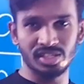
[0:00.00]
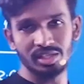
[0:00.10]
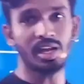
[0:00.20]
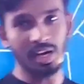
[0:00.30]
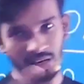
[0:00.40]

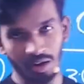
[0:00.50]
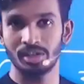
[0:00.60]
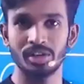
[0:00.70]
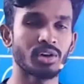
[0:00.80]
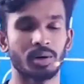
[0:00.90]
I'll talk to you
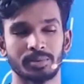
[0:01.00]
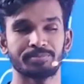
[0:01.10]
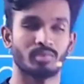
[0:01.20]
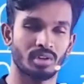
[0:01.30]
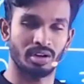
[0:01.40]
all.
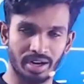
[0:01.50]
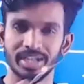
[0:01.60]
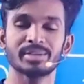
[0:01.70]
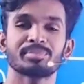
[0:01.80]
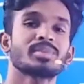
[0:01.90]
Right.
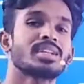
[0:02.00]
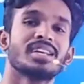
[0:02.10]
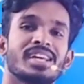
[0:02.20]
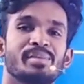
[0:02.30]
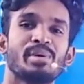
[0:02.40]

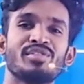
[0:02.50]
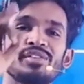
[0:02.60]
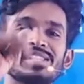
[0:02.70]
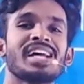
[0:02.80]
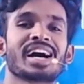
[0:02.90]
Before we
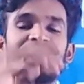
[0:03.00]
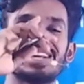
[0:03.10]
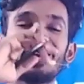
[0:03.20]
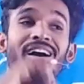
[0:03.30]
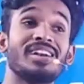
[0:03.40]
start,
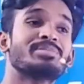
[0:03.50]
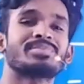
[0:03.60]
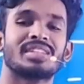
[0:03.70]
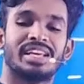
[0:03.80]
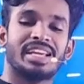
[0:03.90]
y'all,
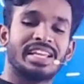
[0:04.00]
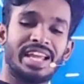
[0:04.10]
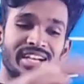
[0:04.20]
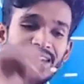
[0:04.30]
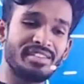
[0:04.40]
get
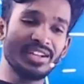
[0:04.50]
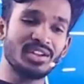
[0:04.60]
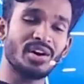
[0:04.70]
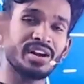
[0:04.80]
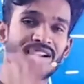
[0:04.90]
ready with your
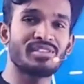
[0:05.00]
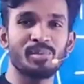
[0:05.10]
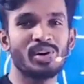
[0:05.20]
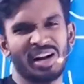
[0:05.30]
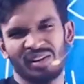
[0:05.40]
review book.
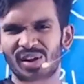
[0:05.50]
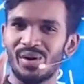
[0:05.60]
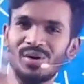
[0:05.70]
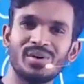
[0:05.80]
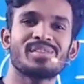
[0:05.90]
Now we all know
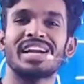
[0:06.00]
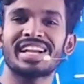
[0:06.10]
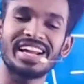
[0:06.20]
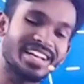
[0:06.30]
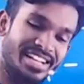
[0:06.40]
what
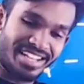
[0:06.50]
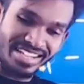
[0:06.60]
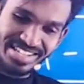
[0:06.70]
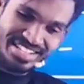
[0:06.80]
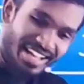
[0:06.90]
title.
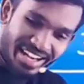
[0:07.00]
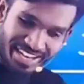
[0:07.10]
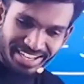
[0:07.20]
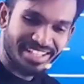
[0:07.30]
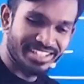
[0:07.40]
Ready.